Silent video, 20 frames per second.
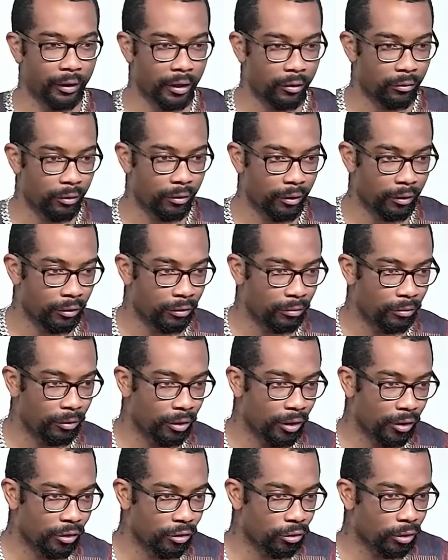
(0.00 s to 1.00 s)
We don't, we don't
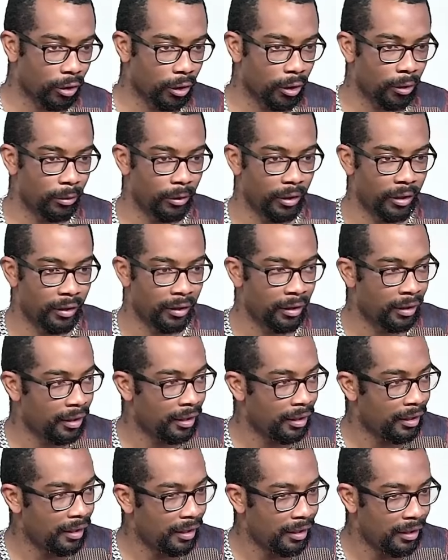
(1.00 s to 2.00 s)
struggle with
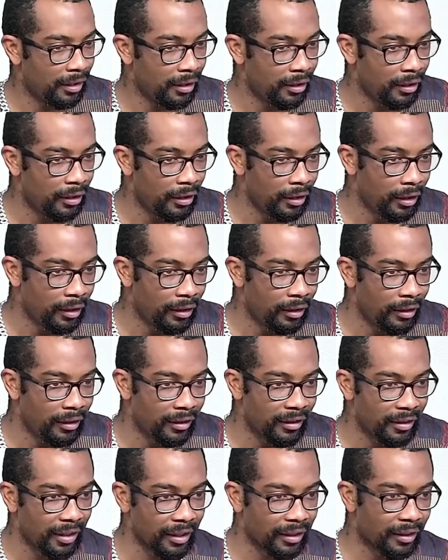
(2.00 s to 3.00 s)

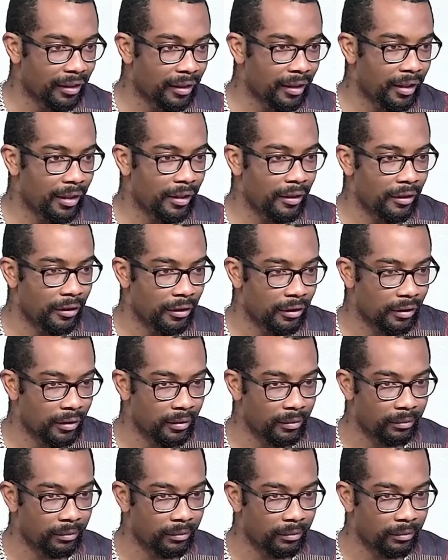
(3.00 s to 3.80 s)
certain things.